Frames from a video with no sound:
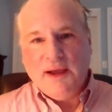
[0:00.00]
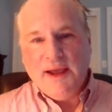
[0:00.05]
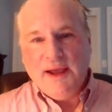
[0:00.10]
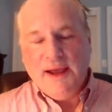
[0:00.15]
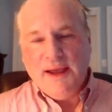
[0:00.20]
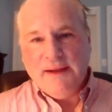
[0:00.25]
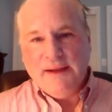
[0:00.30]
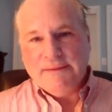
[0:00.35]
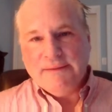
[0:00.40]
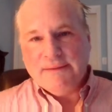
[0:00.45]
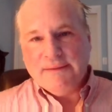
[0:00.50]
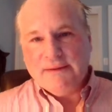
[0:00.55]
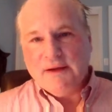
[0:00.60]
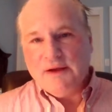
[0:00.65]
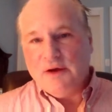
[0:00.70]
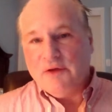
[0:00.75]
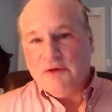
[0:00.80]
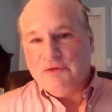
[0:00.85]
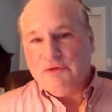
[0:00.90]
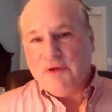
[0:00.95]
And,
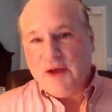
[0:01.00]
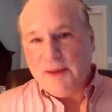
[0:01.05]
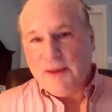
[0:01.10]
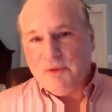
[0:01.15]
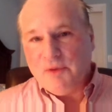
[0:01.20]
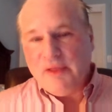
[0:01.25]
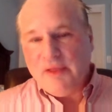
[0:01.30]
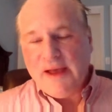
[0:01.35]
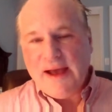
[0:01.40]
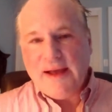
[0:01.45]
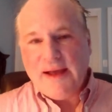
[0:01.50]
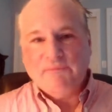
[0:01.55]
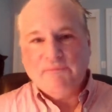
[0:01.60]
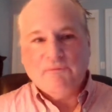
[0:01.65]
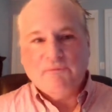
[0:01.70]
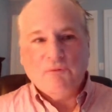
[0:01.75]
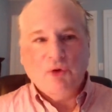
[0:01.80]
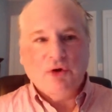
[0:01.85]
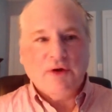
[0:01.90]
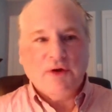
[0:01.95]
you know, on top of
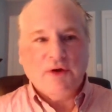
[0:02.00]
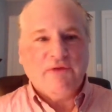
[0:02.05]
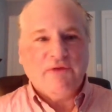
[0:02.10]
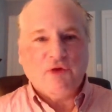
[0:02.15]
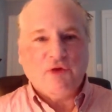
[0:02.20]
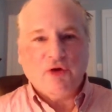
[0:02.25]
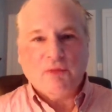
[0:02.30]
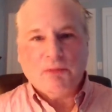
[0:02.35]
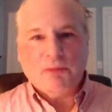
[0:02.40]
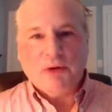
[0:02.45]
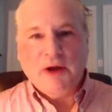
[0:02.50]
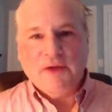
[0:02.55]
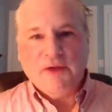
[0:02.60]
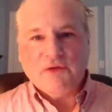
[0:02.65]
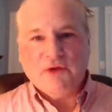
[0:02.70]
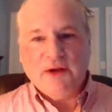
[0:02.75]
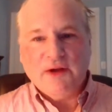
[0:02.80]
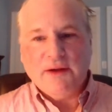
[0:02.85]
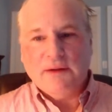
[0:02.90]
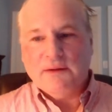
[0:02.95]
that, really the first
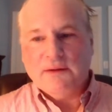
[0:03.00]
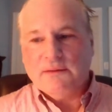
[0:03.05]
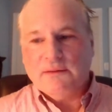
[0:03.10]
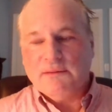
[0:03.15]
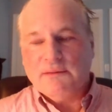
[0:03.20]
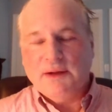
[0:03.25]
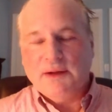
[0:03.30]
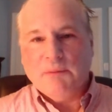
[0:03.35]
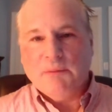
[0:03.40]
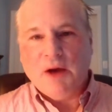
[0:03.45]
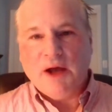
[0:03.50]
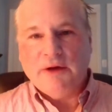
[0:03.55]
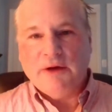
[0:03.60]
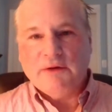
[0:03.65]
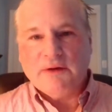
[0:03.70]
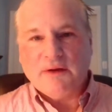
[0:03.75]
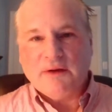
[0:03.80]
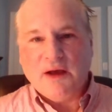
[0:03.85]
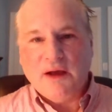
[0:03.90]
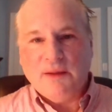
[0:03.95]
president in
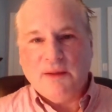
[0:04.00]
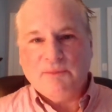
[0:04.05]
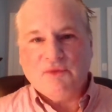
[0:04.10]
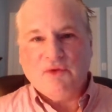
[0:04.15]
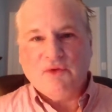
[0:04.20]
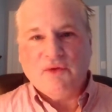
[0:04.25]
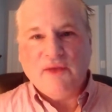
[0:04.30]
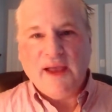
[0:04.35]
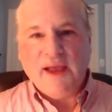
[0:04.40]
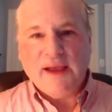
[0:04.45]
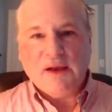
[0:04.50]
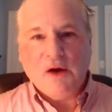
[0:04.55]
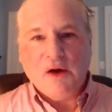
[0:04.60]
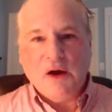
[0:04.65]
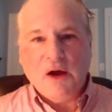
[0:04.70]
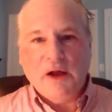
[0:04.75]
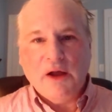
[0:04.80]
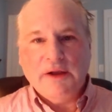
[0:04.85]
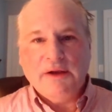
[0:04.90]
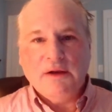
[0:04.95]
modern times to take
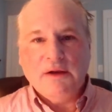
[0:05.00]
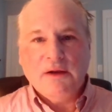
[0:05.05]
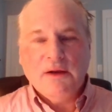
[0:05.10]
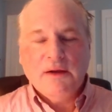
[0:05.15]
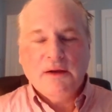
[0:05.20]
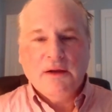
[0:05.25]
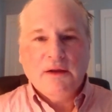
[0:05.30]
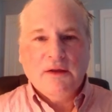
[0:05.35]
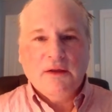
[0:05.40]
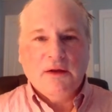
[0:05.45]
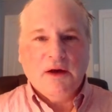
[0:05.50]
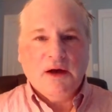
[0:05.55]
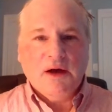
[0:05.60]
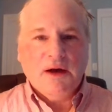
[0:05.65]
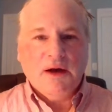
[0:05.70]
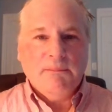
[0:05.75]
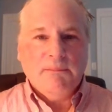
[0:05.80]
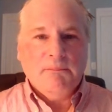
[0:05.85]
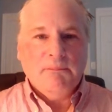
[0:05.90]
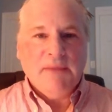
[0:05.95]
on
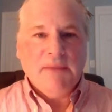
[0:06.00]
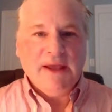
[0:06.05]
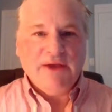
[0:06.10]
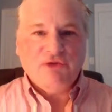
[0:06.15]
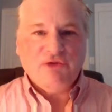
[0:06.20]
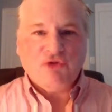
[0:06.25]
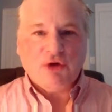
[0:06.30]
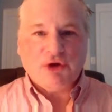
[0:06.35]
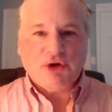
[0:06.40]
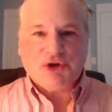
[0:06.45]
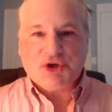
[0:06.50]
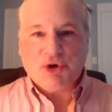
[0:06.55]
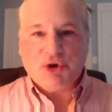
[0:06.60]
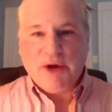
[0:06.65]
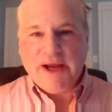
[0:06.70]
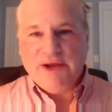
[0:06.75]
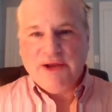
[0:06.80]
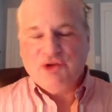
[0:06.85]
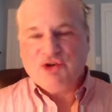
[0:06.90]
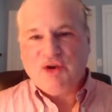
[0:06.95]
uh, major
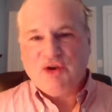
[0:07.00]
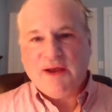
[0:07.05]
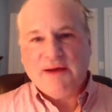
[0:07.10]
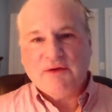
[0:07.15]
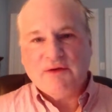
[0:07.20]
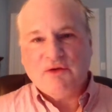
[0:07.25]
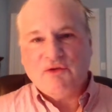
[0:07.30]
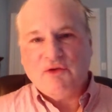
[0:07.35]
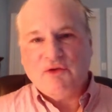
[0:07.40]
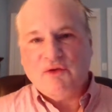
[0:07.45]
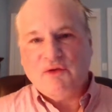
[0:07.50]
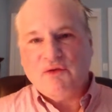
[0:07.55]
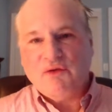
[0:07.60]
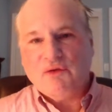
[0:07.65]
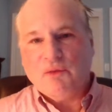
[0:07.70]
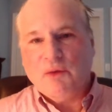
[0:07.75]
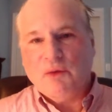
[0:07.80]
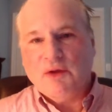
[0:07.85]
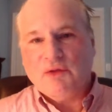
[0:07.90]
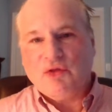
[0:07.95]
trade
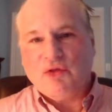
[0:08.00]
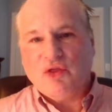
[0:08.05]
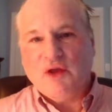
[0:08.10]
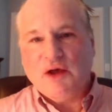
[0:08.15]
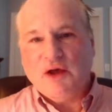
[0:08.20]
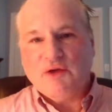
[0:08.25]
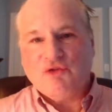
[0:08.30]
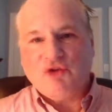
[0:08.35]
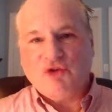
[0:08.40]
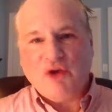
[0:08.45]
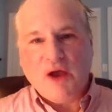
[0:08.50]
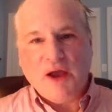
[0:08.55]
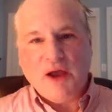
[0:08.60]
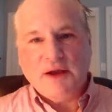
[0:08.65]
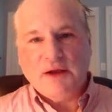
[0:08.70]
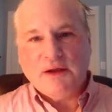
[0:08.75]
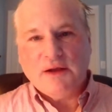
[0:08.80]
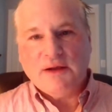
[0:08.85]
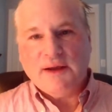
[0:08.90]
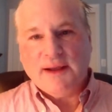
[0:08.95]
challenges with uh,
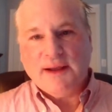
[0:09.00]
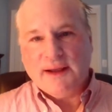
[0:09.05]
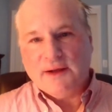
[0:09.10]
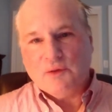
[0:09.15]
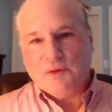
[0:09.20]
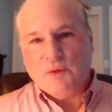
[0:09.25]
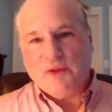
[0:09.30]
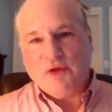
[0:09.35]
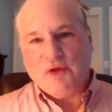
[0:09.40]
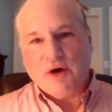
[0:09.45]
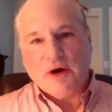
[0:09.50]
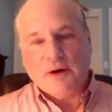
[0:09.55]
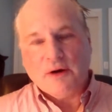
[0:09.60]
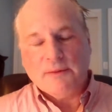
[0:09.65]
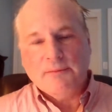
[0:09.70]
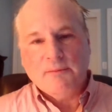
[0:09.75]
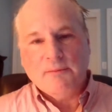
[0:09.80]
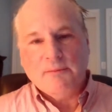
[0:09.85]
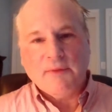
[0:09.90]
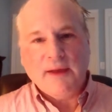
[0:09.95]
China and with
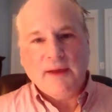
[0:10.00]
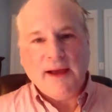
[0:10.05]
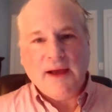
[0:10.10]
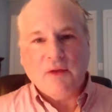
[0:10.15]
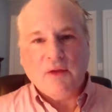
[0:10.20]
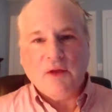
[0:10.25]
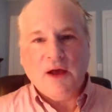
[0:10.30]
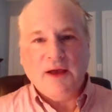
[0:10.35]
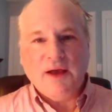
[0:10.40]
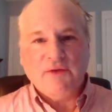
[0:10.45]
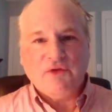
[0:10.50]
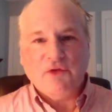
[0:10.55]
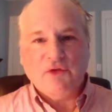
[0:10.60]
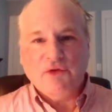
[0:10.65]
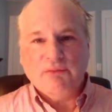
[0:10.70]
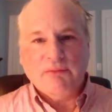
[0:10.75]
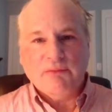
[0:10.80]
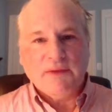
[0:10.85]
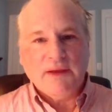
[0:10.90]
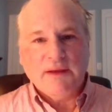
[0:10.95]
our allies
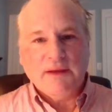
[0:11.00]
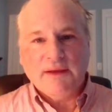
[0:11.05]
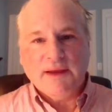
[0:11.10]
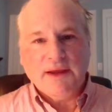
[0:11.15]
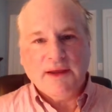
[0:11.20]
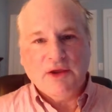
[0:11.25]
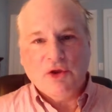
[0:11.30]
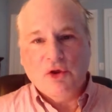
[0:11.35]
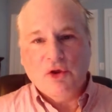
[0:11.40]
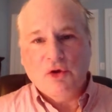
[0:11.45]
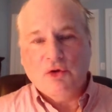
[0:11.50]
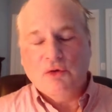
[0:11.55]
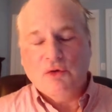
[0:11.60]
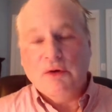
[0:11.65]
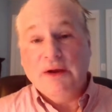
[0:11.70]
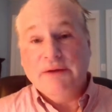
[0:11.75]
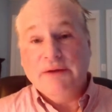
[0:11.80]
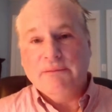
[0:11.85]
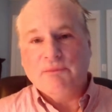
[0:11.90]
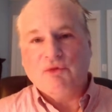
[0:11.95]
in E
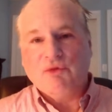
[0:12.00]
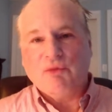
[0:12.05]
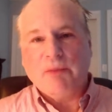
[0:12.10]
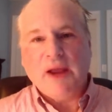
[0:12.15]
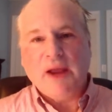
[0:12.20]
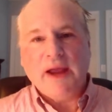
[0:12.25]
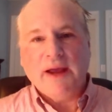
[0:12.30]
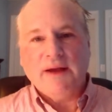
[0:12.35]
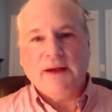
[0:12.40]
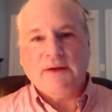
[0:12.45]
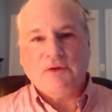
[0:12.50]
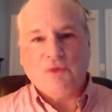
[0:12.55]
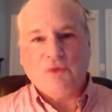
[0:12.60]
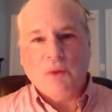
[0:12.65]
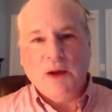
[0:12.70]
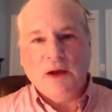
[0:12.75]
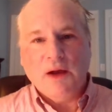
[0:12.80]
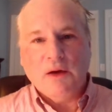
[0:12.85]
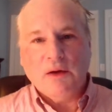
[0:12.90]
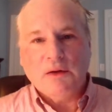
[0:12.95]
U and Japan as
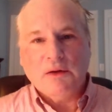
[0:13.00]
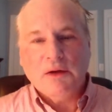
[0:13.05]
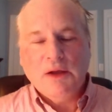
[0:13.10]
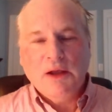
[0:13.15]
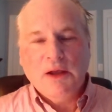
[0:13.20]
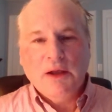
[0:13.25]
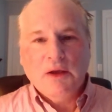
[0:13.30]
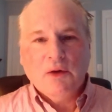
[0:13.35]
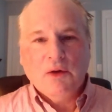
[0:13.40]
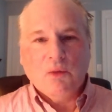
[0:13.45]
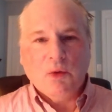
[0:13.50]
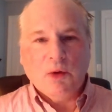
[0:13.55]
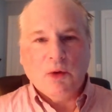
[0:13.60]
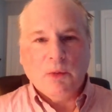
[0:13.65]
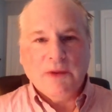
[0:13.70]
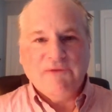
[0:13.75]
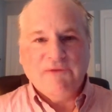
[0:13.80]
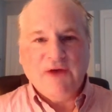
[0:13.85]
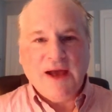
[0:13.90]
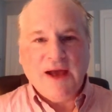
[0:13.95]
well, where
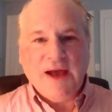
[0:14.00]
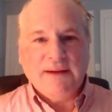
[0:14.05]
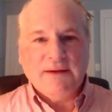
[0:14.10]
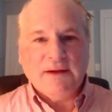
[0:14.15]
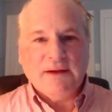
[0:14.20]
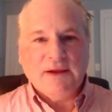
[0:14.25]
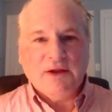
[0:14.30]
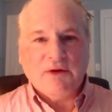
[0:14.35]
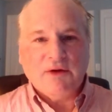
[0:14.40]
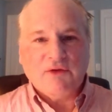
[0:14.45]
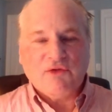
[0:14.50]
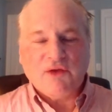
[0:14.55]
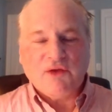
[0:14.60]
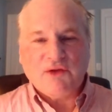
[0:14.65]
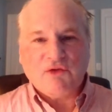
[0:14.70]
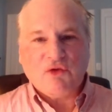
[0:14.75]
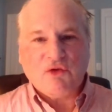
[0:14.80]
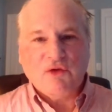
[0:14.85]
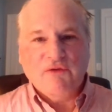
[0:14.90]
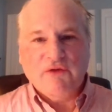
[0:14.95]
we've had, you know,
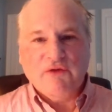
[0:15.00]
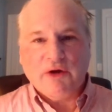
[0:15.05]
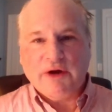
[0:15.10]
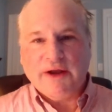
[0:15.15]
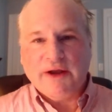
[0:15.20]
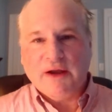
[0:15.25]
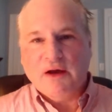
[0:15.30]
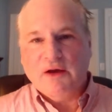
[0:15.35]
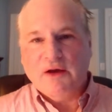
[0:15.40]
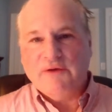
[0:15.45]
essentially very